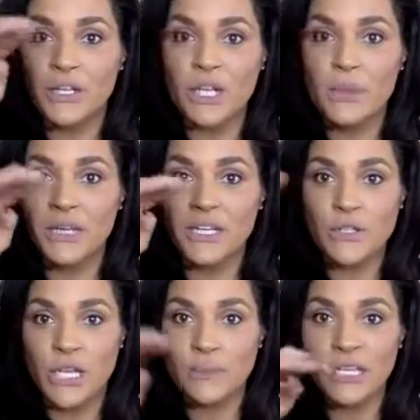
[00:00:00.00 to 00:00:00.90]
your company,
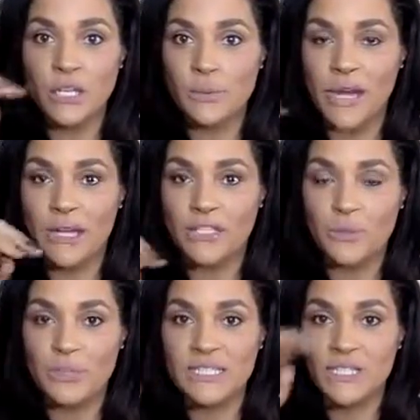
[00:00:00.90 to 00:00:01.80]
your company, your product,
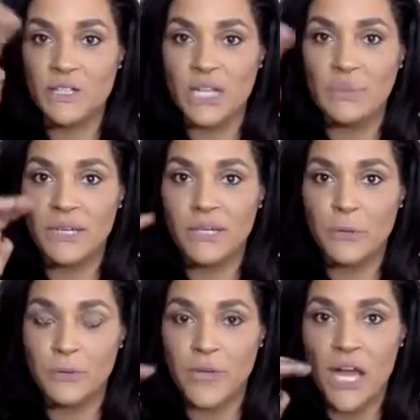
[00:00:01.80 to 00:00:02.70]
your business, your company,
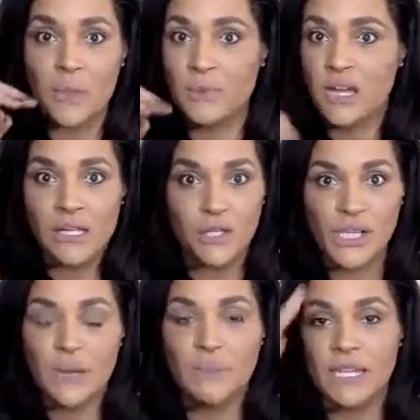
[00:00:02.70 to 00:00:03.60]
your product, your
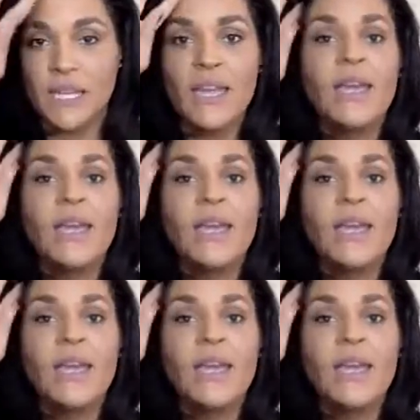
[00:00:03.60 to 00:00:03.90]
company.